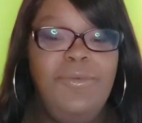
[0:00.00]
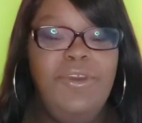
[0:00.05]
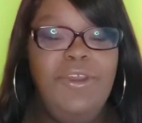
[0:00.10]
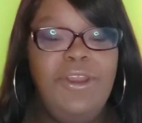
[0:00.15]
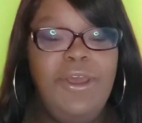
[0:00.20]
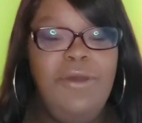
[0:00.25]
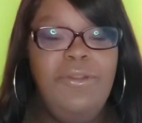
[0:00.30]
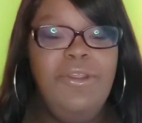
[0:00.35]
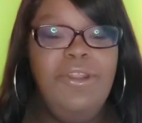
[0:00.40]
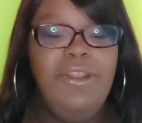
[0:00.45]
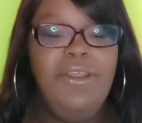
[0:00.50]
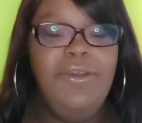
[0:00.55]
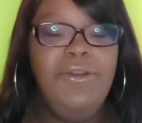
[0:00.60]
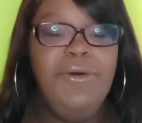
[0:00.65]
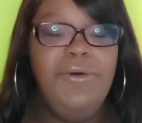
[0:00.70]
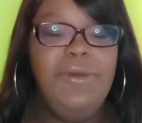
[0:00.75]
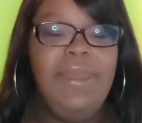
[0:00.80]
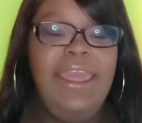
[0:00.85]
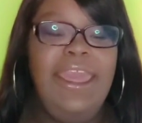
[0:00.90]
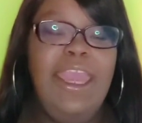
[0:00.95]

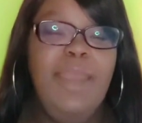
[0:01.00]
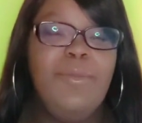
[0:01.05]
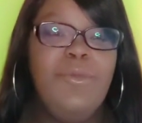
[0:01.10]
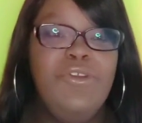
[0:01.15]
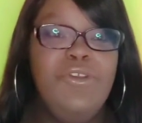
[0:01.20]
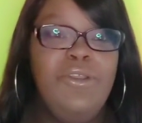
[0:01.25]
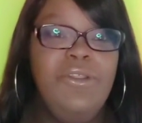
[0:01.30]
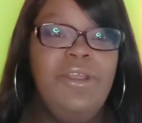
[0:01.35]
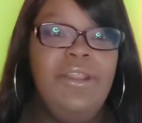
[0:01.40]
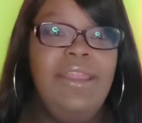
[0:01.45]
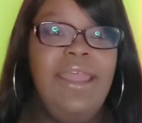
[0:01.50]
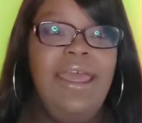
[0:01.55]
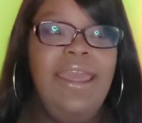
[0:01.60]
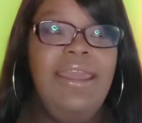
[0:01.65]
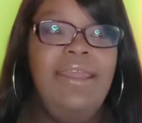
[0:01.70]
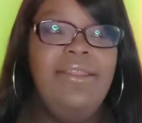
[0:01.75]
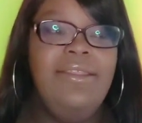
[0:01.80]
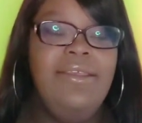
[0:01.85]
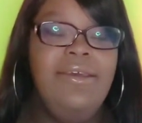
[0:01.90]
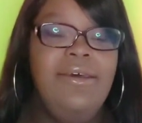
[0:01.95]
little cameras on the
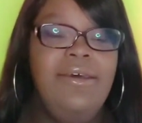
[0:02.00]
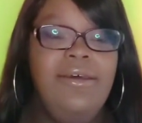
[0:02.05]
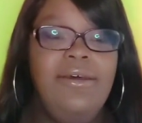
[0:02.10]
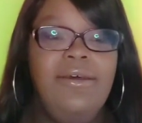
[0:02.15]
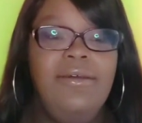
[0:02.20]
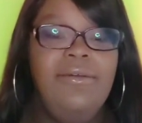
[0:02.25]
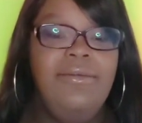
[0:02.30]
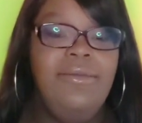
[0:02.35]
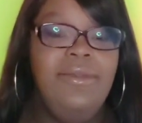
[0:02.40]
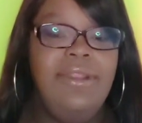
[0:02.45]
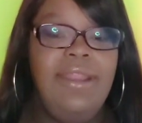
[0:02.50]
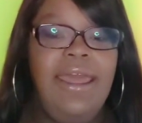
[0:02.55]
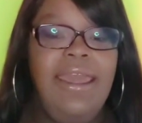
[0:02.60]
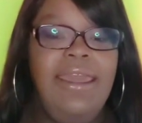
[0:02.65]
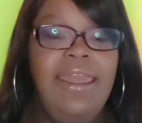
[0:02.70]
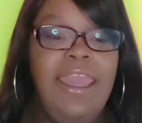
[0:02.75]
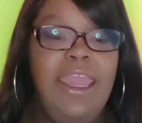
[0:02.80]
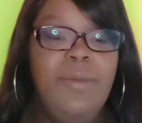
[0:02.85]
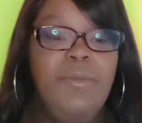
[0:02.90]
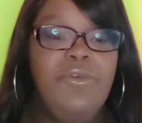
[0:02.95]
light, the
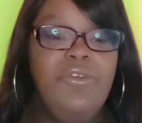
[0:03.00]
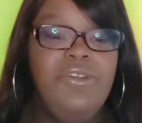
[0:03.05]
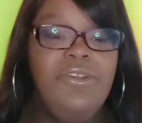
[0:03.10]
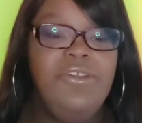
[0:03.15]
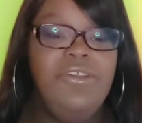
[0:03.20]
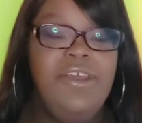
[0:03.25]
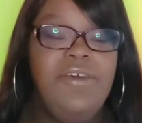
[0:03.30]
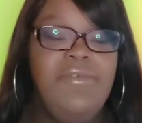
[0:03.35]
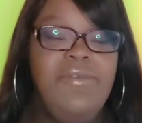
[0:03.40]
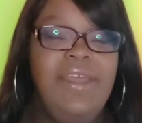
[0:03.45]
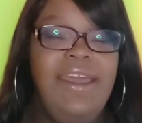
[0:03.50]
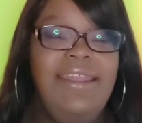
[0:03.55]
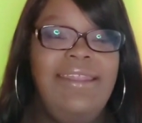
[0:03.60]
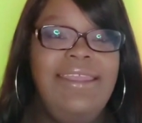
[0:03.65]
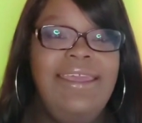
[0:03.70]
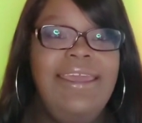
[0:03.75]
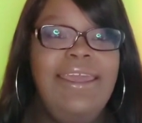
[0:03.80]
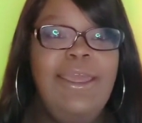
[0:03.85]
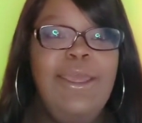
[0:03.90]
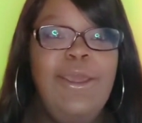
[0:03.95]
light cameras and stuff
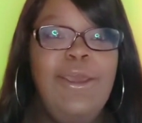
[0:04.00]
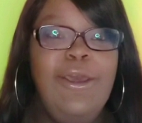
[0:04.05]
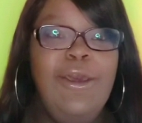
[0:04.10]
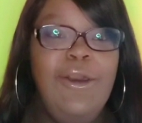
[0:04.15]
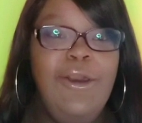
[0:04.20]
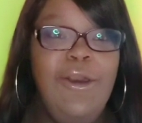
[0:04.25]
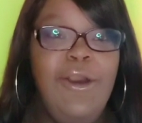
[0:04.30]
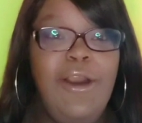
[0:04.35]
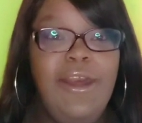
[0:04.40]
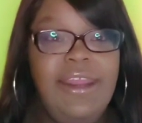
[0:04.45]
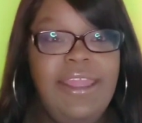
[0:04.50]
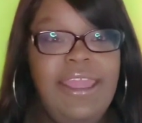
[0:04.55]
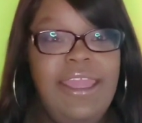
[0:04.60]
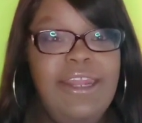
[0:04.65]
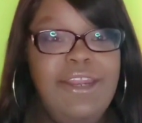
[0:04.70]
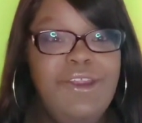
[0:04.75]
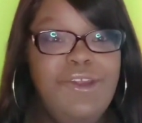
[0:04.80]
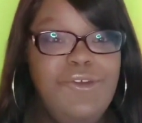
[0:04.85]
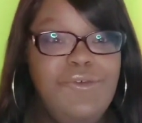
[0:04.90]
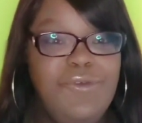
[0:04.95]
like that caught a
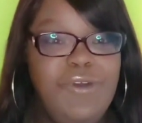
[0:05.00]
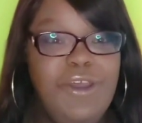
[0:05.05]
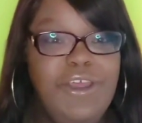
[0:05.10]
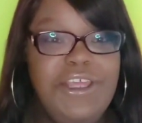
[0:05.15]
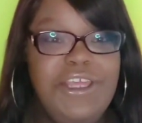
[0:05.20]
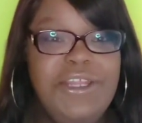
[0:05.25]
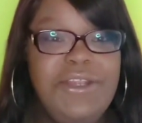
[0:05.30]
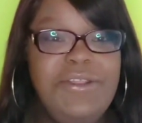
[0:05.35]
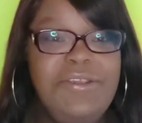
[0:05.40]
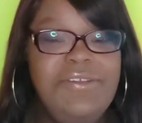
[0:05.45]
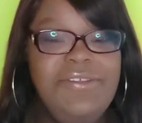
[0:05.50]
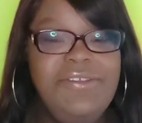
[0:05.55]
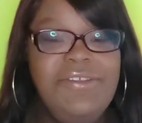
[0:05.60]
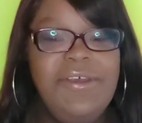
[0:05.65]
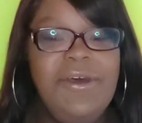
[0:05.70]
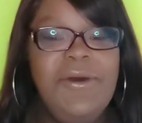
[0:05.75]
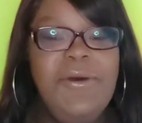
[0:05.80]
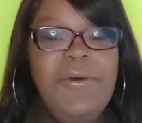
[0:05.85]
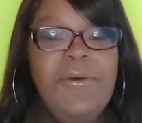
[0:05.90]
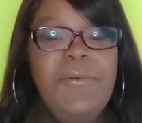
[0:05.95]
hit and run.
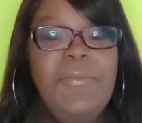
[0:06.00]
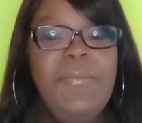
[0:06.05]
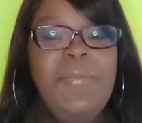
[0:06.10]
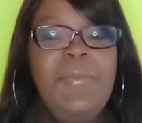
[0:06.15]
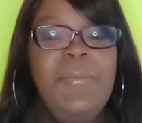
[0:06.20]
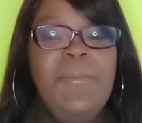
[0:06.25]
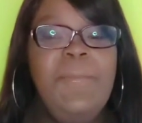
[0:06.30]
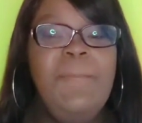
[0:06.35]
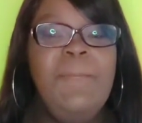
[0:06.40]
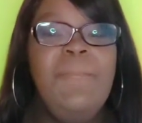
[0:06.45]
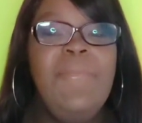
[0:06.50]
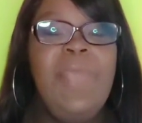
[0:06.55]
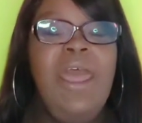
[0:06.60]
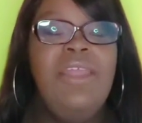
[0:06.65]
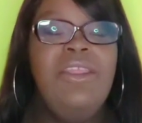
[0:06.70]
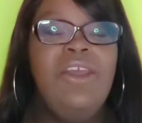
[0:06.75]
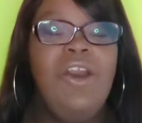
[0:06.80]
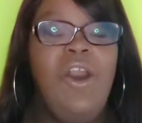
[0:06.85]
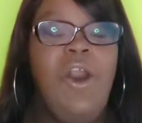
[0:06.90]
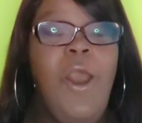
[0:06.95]
So
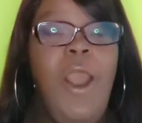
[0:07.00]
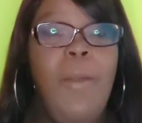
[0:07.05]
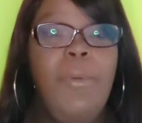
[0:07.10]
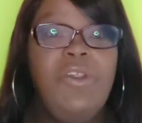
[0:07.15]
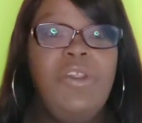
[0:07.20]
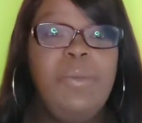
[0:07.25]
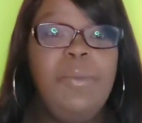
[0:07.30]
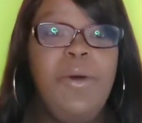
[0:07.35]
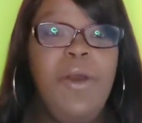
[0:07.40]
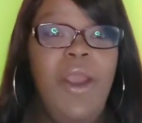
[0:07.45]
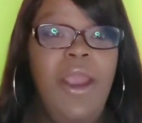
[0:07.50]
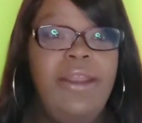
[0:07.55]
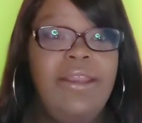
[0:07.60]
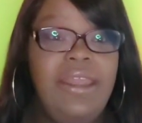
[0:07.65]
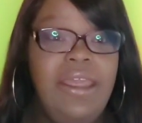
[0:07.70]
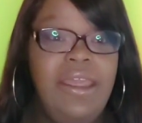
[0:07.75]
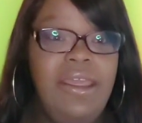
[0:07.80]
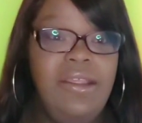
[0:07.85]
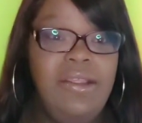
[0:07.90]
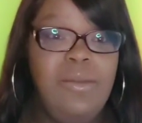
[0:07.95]
the car was
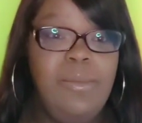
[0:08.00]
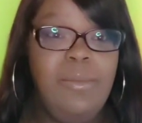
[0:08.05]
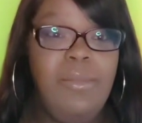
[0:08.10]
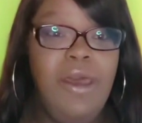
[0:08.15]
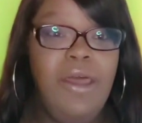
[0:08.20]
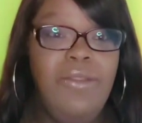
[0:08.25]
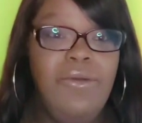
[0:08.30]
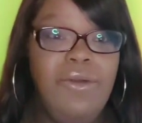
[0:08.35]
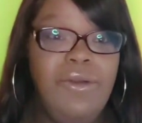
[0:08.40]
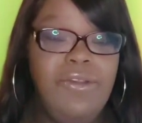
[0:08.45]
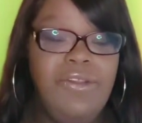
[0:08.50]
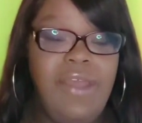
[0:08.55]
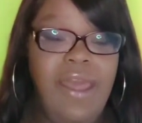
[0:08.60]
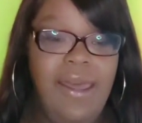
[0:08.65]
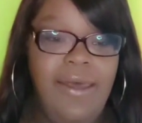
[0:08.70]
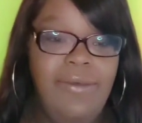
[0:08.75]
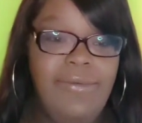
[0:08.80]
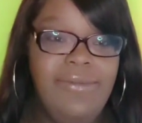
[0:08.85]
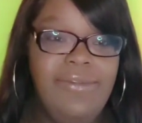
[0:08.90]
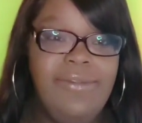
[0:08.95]
parked in his mother's
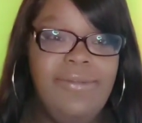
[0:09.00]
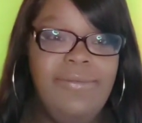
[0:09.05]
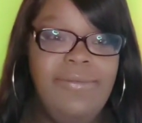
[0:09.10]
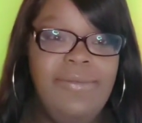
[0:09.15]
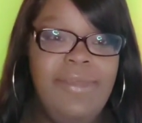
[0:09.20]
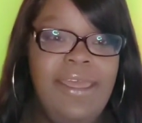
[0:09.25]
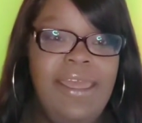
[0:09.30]
house,